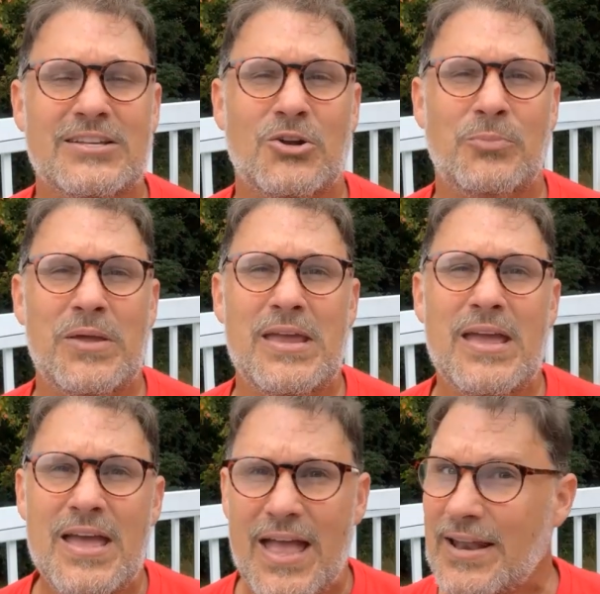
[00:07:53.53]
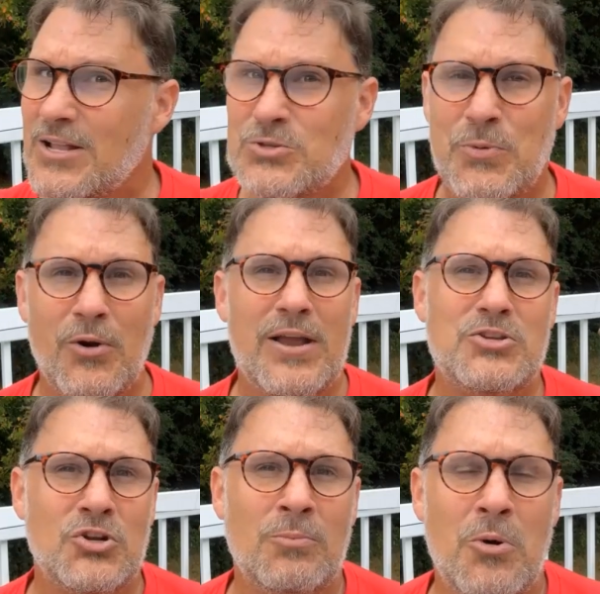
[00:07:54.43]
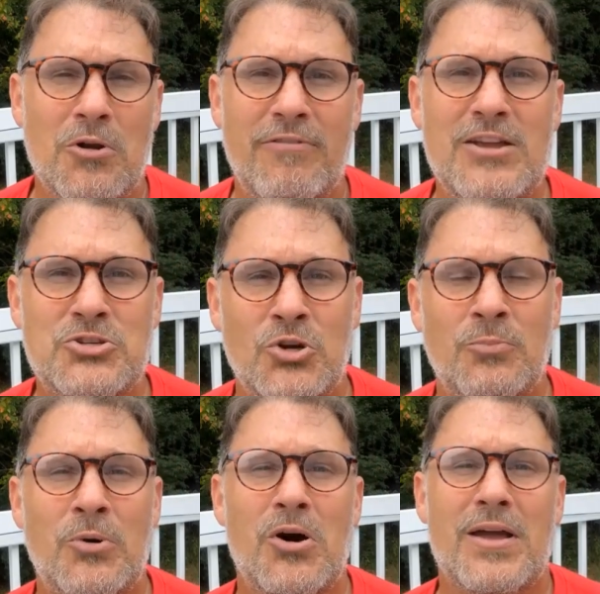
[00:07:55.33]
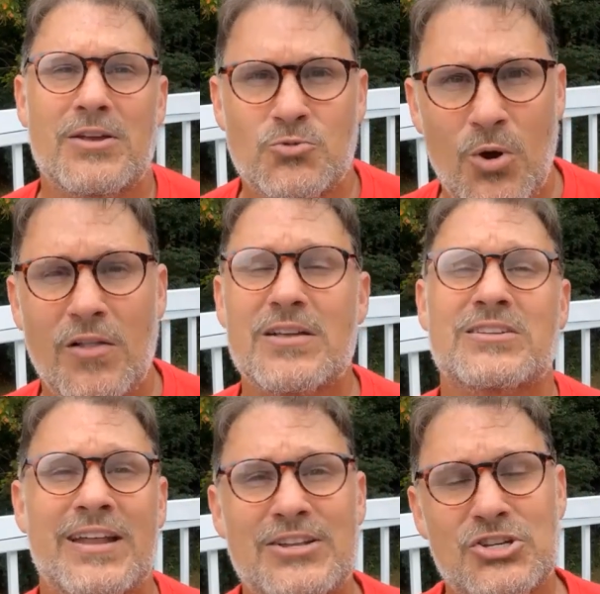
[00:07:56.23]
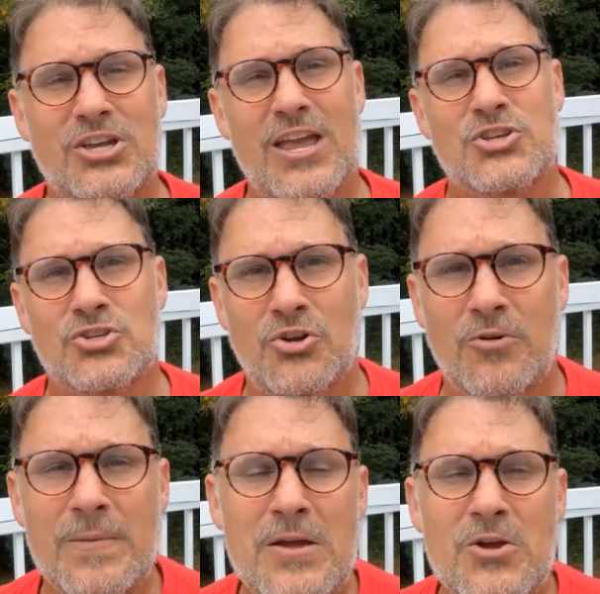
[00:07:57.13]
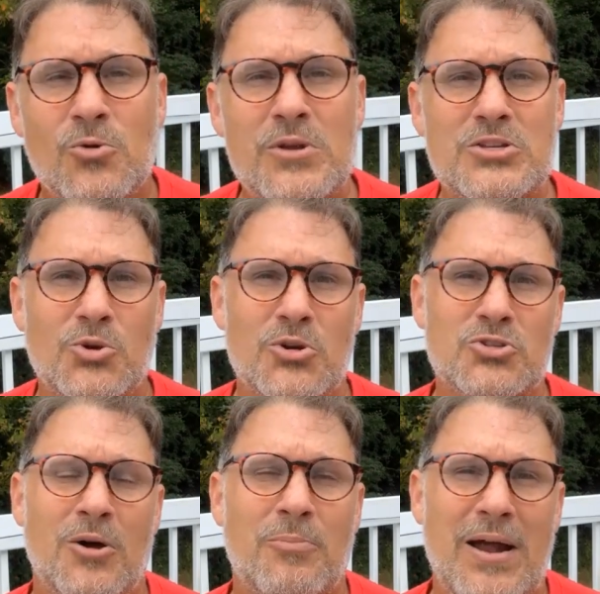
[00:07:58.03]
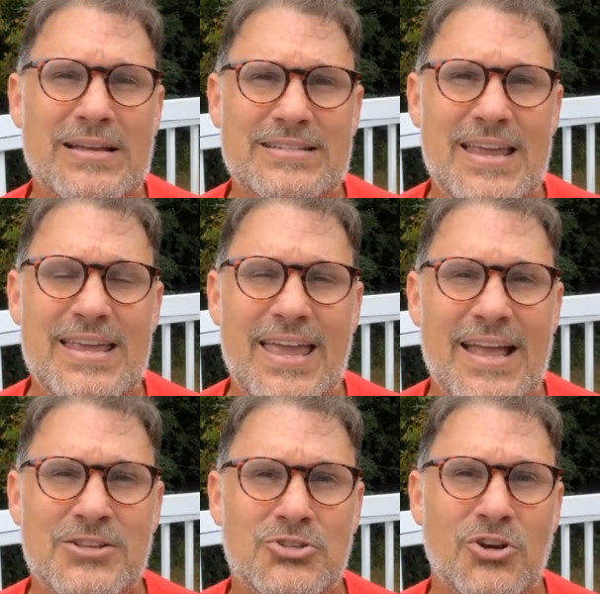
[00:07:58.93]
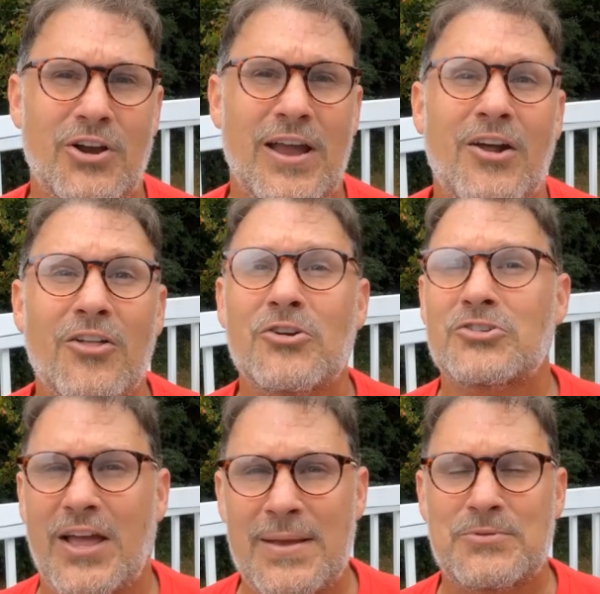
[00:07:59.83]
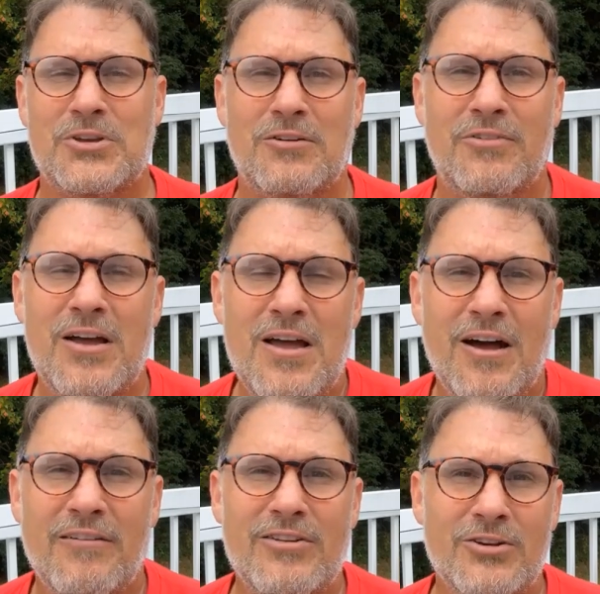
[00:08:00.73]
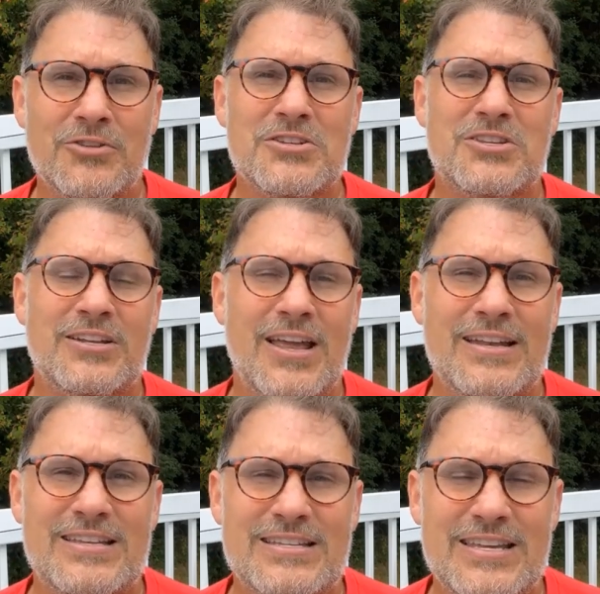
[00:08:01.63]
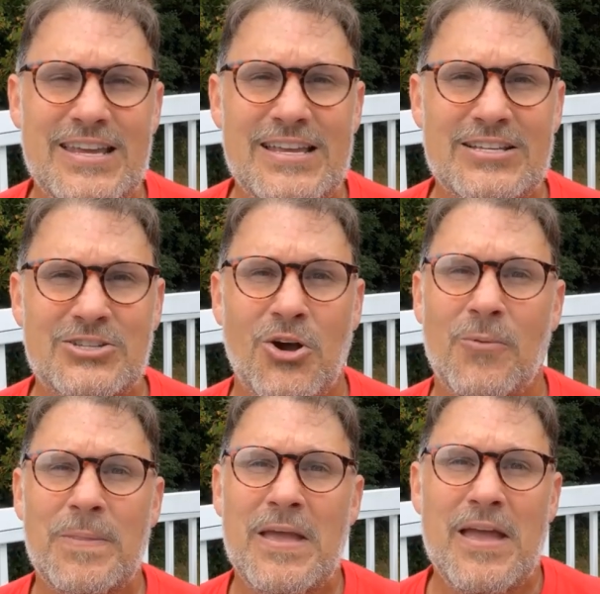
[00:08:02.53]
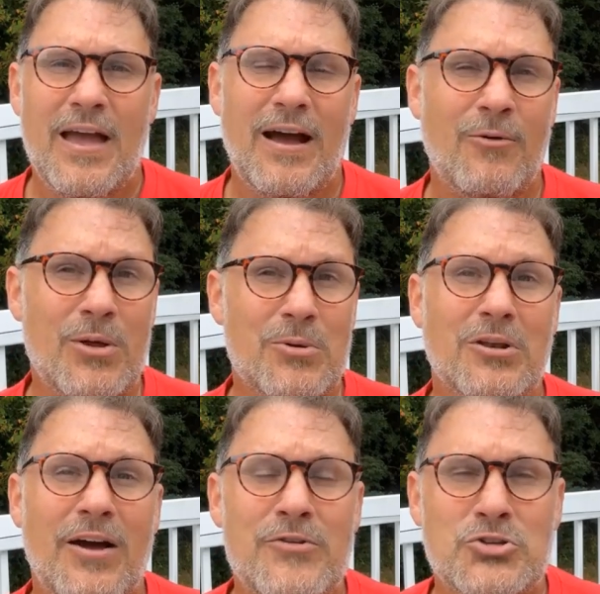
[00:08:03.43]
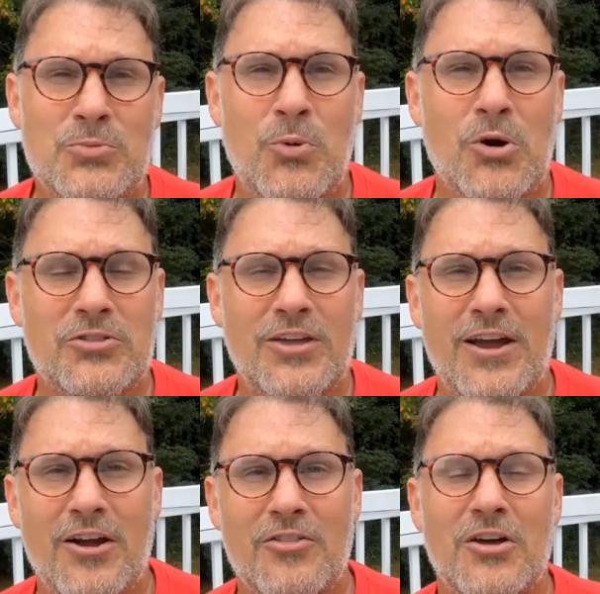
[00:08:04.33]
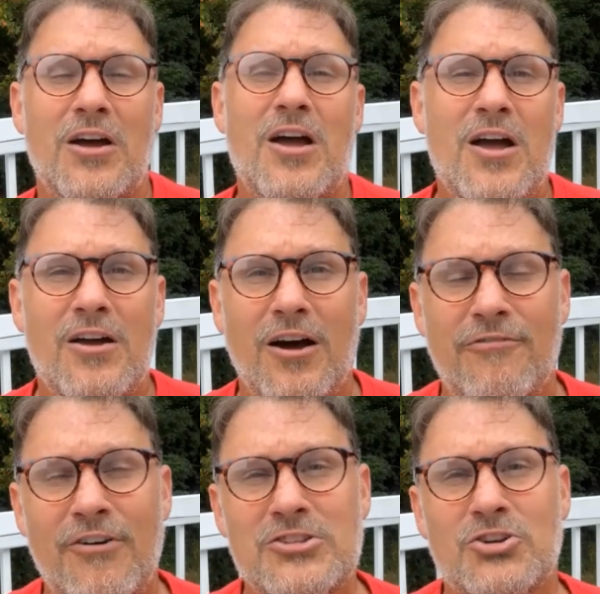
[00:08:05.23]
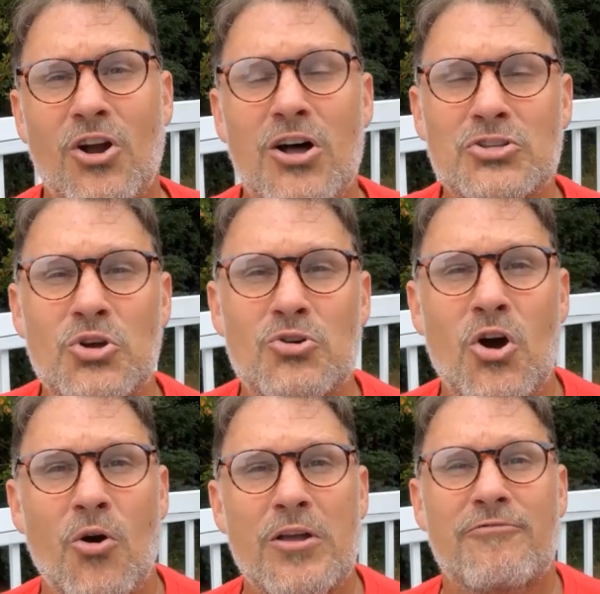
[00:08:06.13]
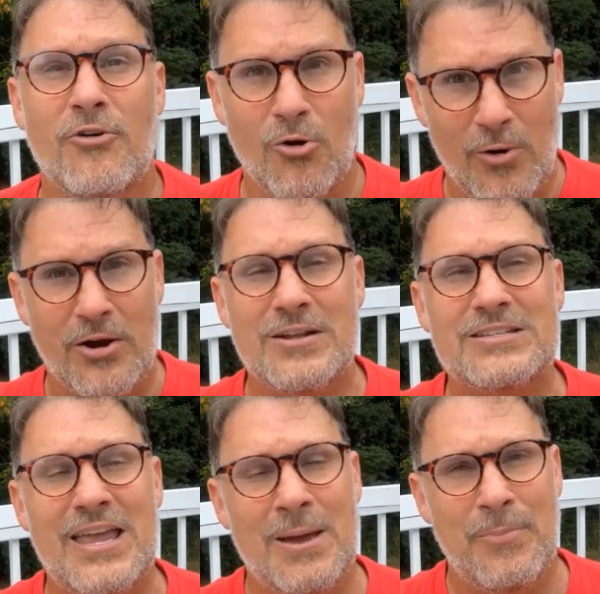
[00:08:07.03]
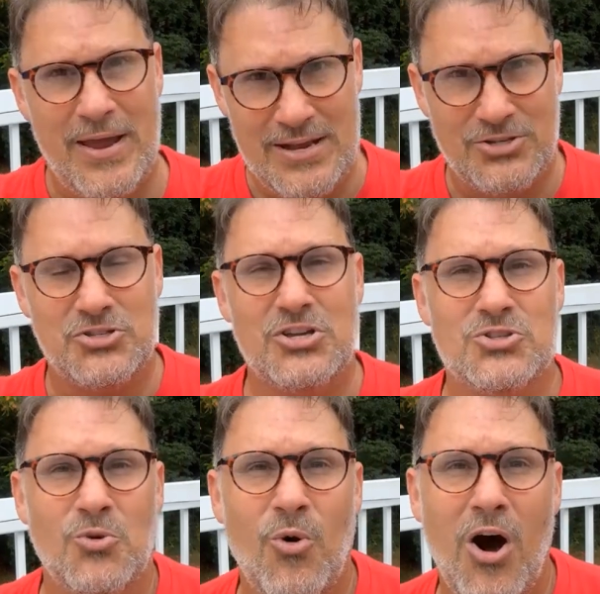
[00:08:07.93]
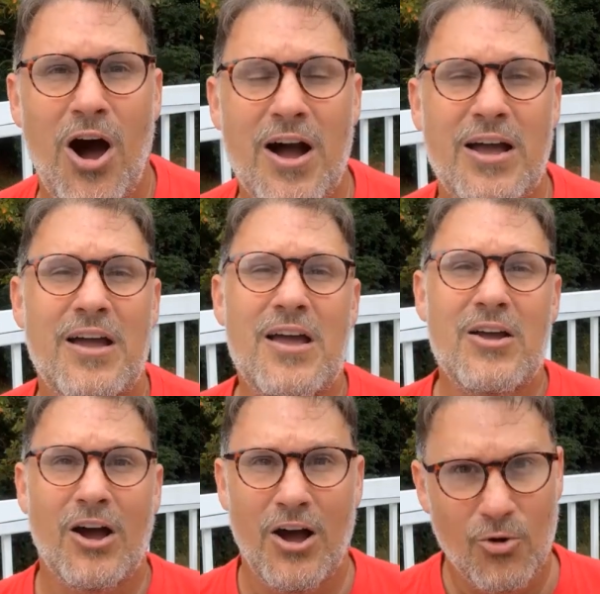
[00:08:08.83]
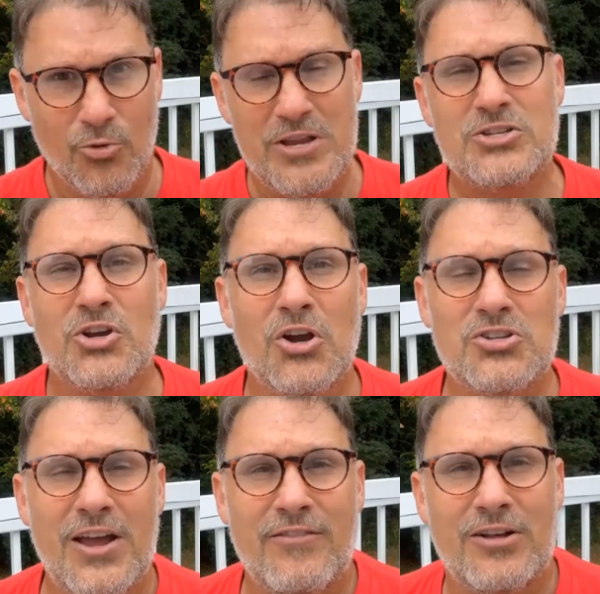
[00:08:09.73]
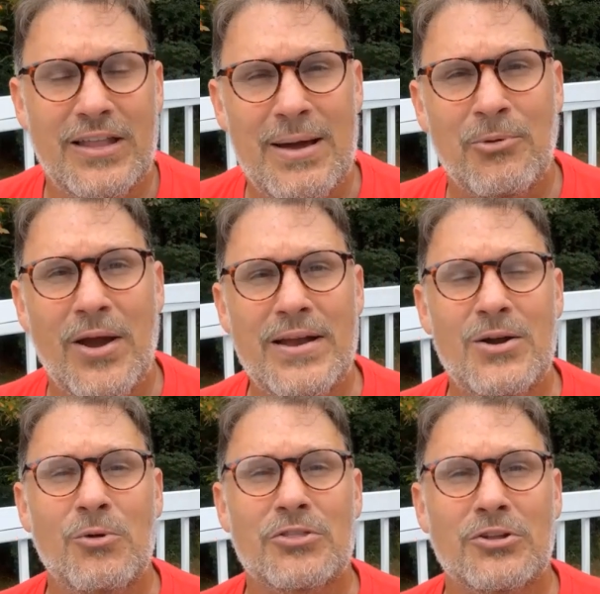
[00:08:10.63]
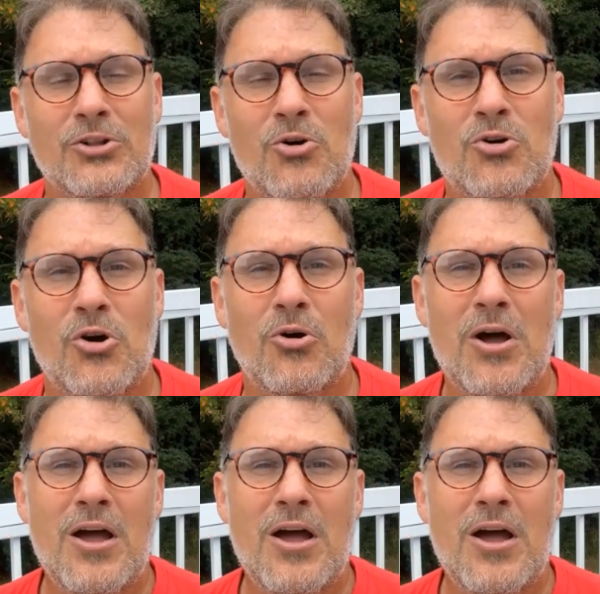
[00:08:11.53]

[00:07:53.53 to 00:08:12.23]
It'll be an inspirational, motivational book as well as an educational resource on prostate cancer other types of illness and disease. So we would love your support there. The funds are also going for awareness campaigns such as the walk, research. I've collaborated with the local